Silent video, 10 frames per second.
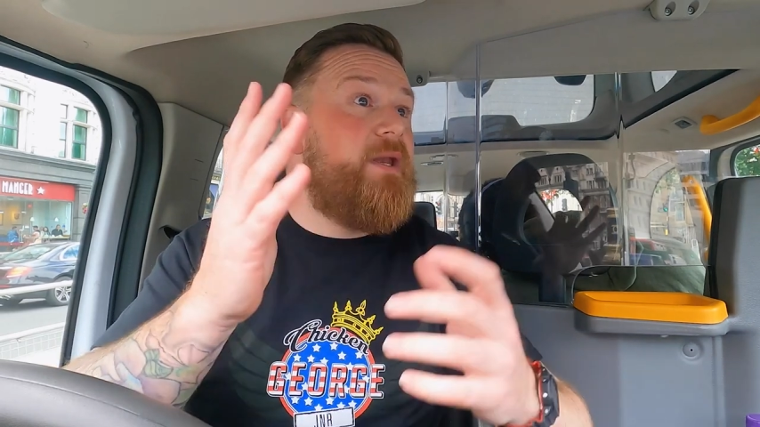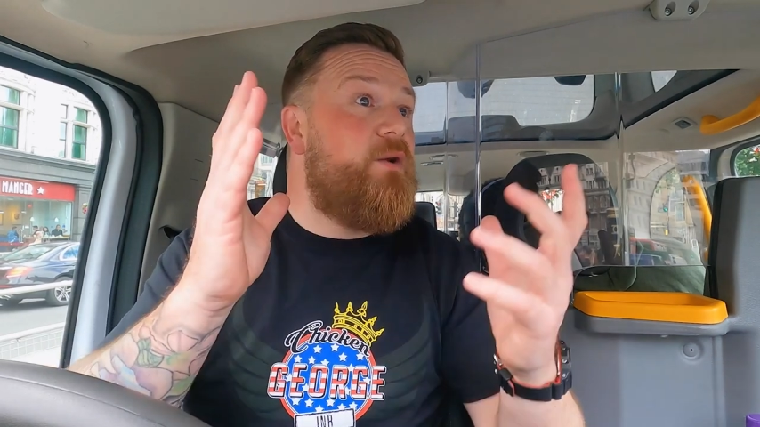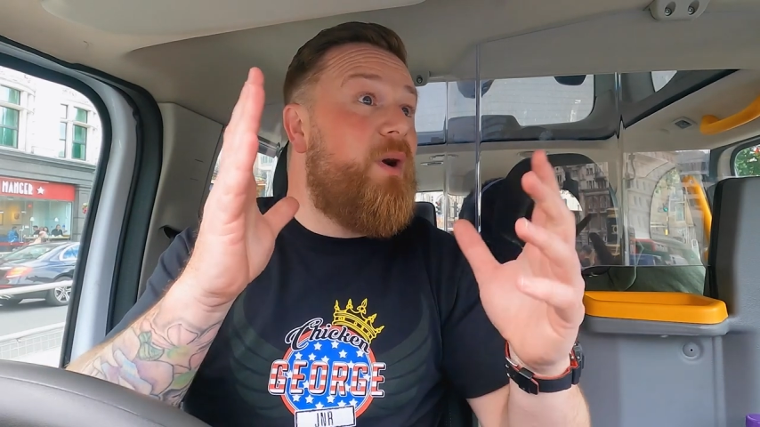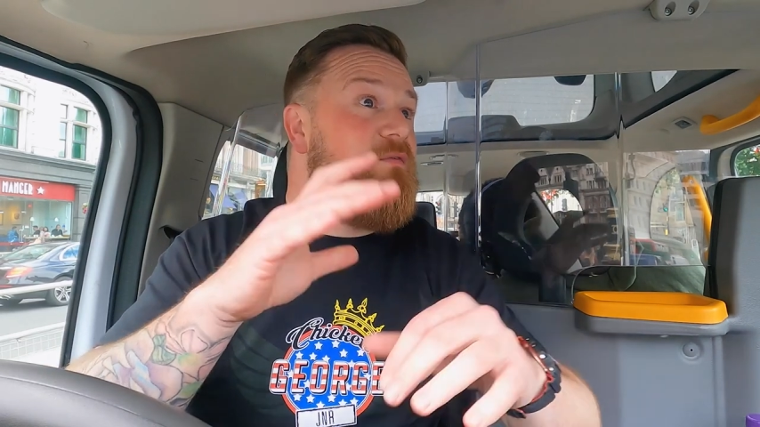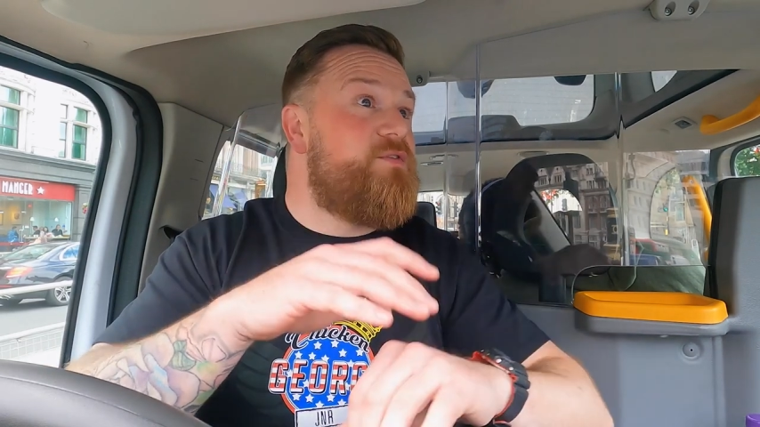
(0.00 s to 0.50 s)

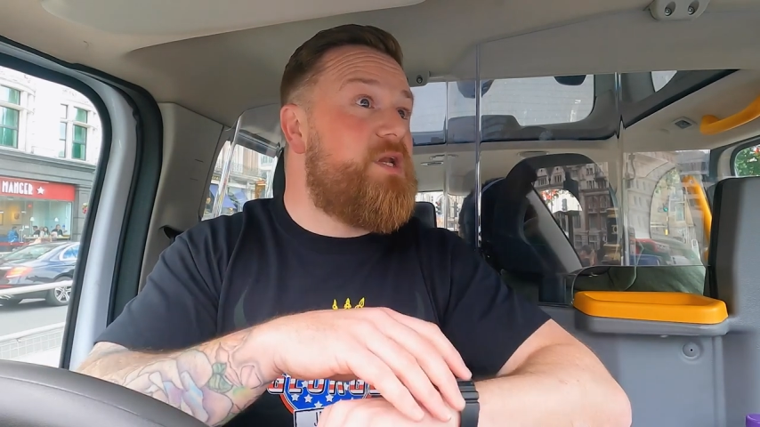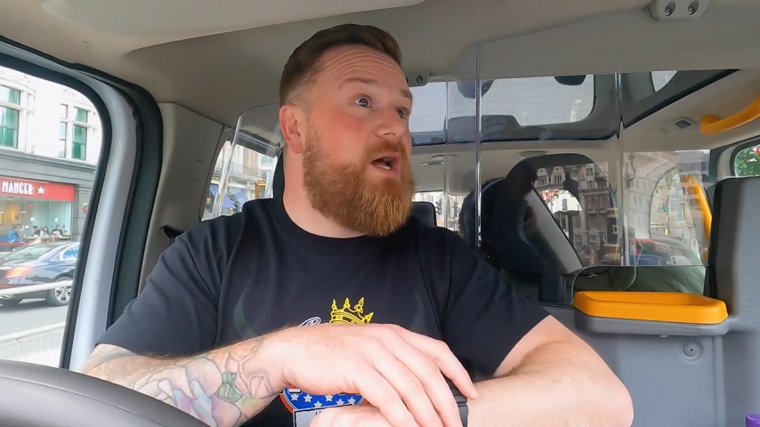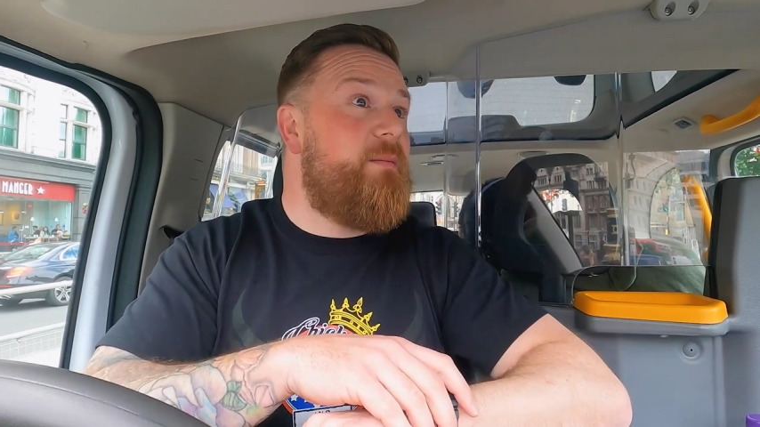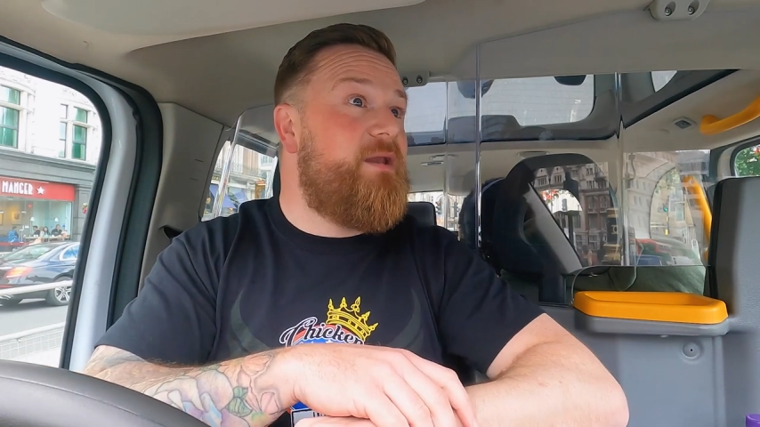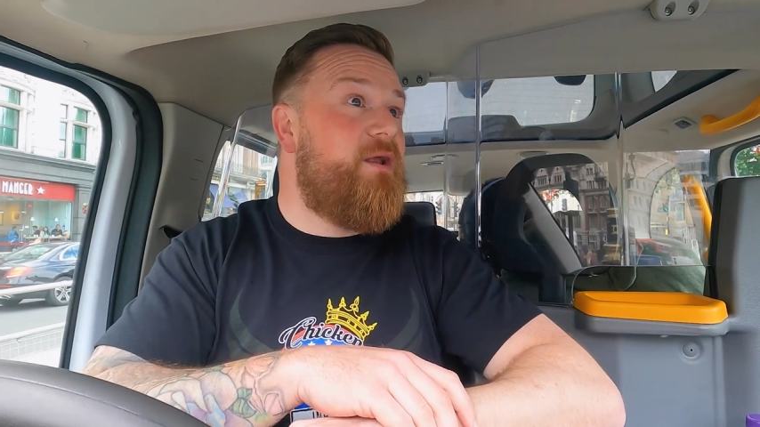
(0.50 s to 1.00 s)
mental health. Do you
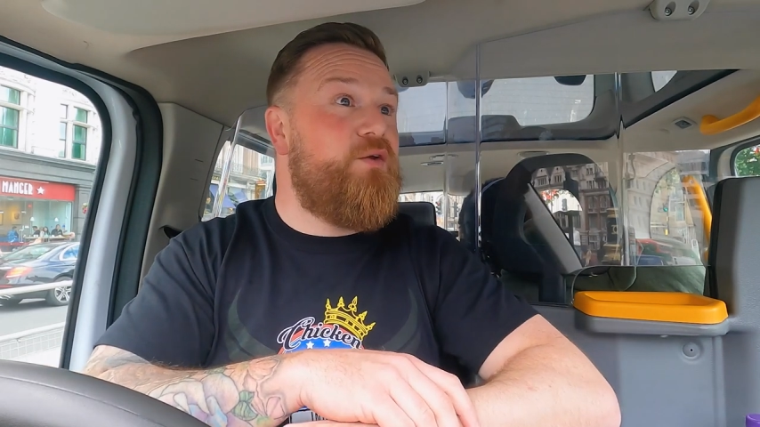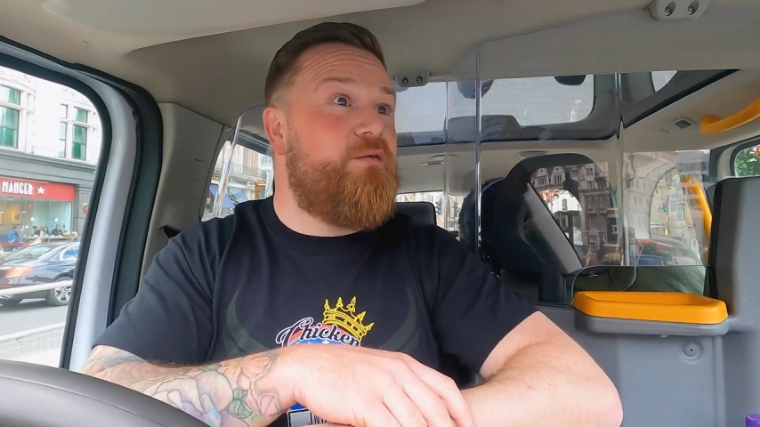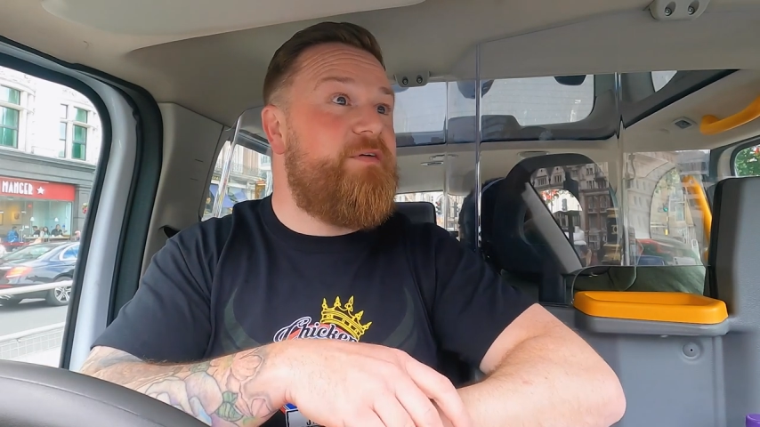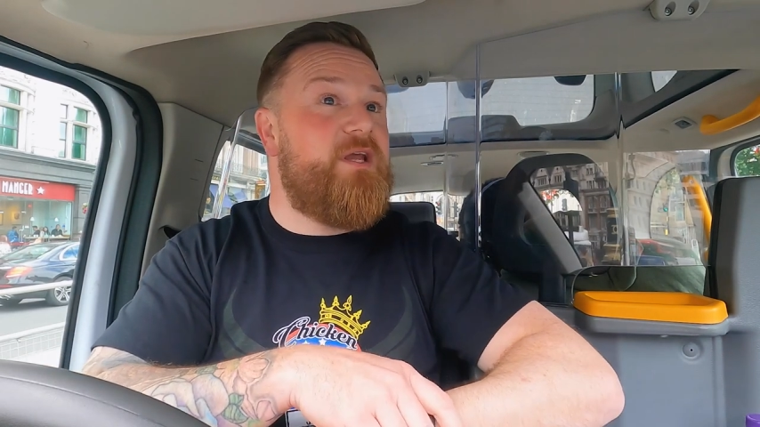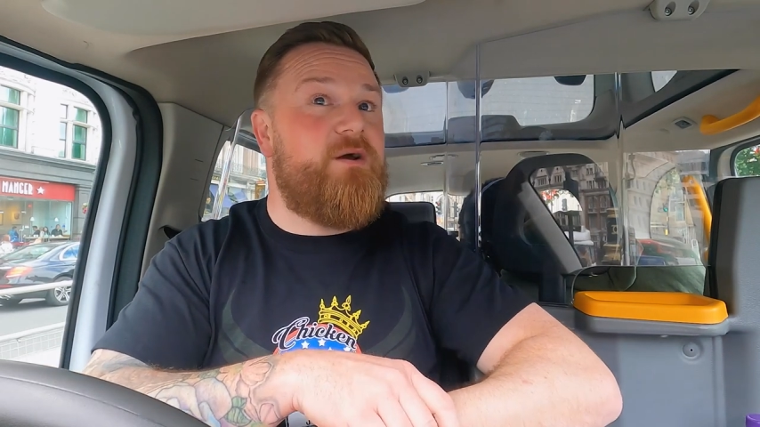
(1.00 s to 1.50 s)
know what I mean? Like
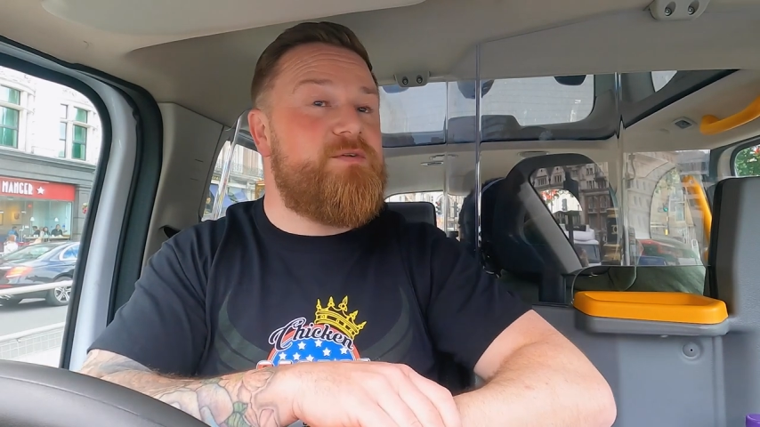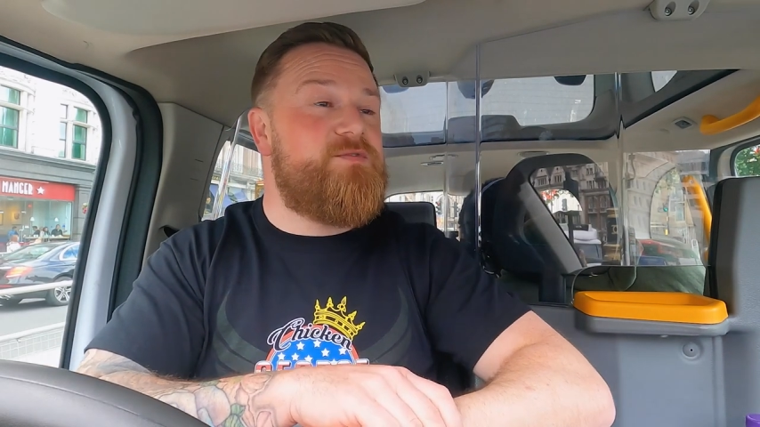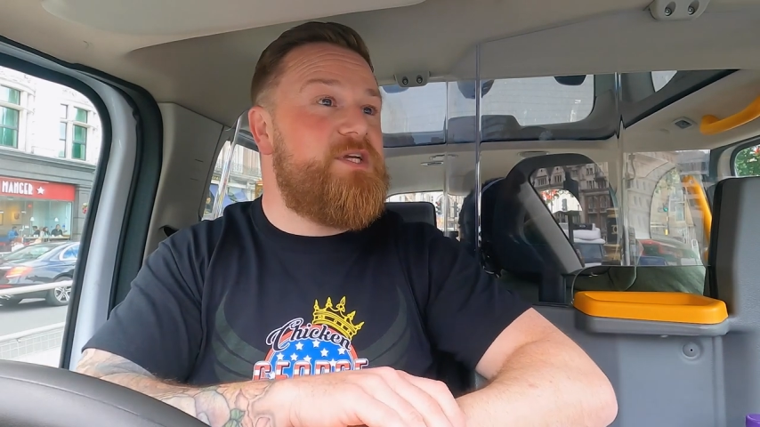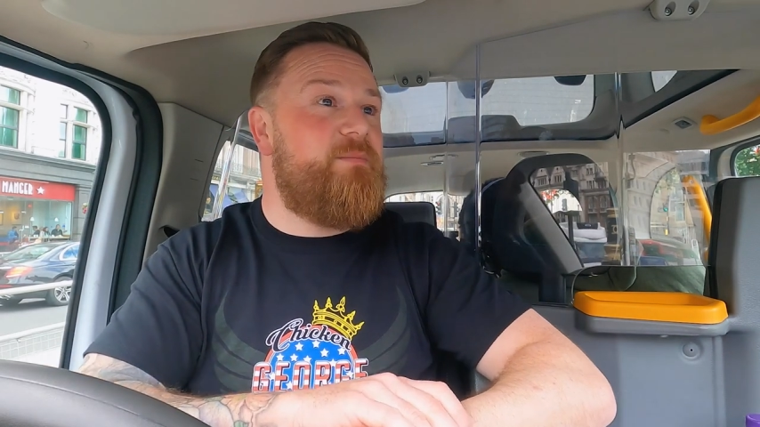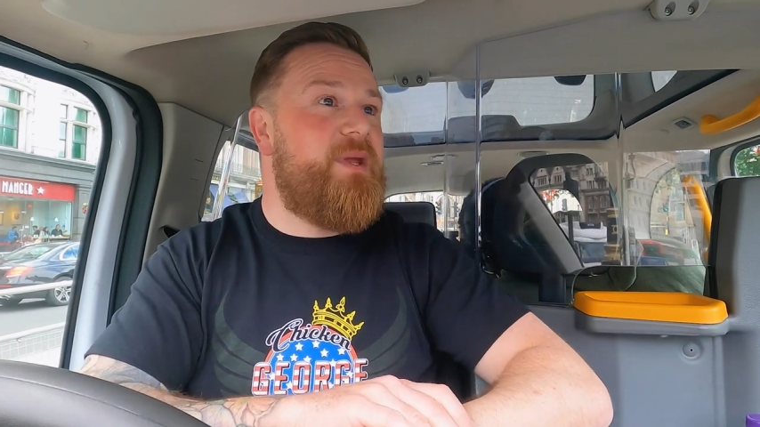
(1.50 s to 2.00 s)
your videos
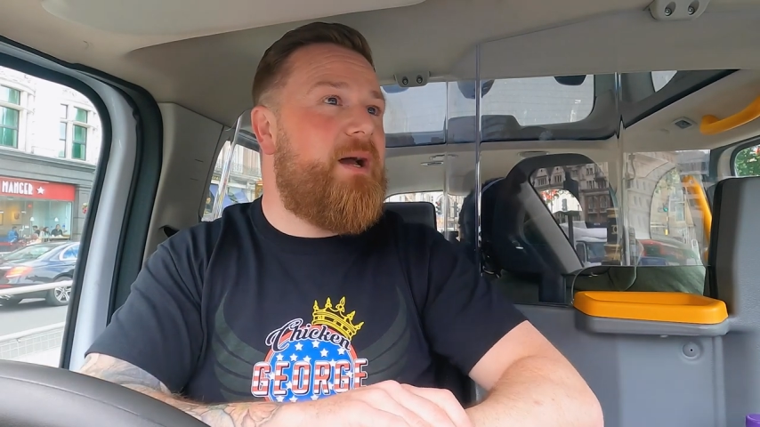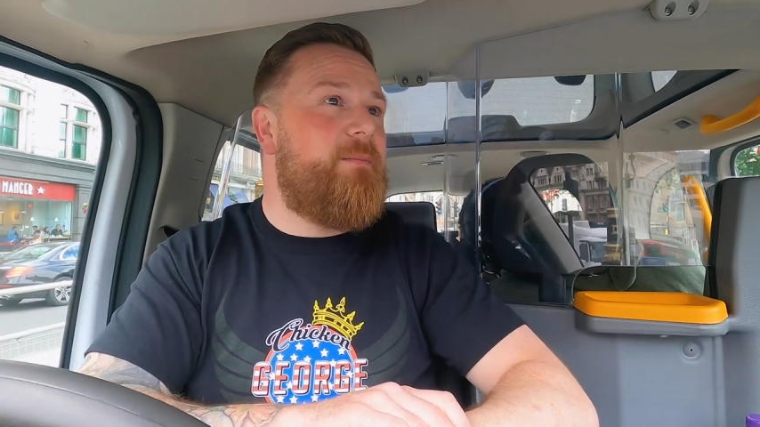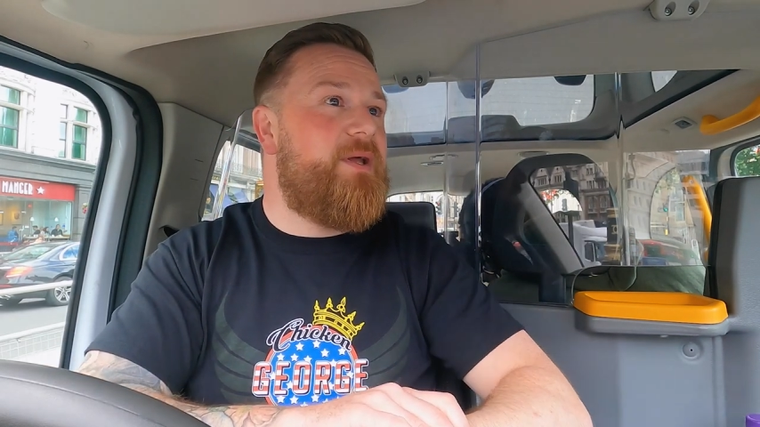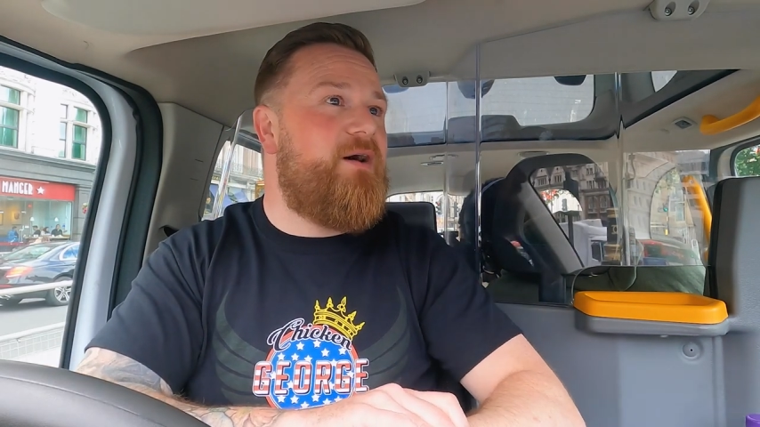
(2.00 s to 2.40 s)
have cheered me up,